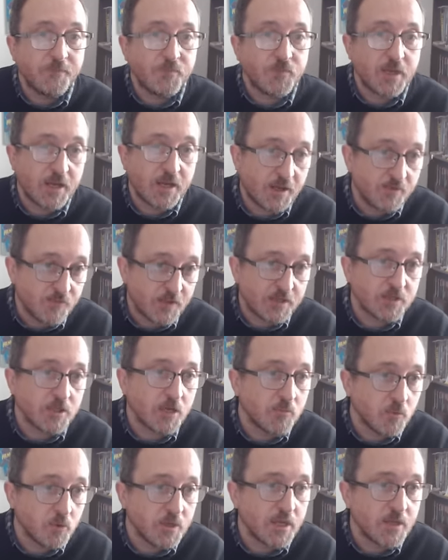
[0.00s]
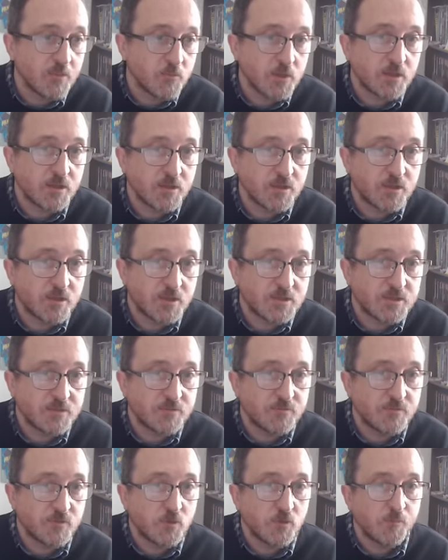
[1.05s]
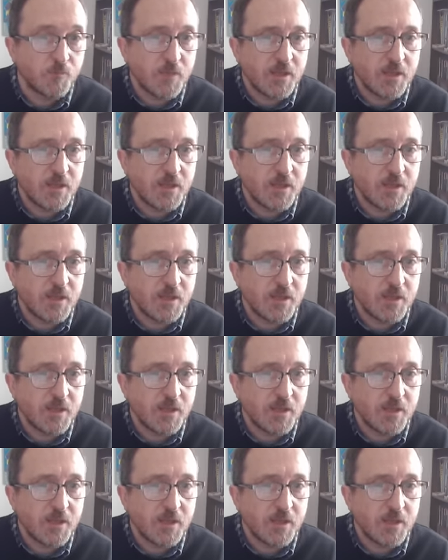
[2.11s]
They have that double game week in 34.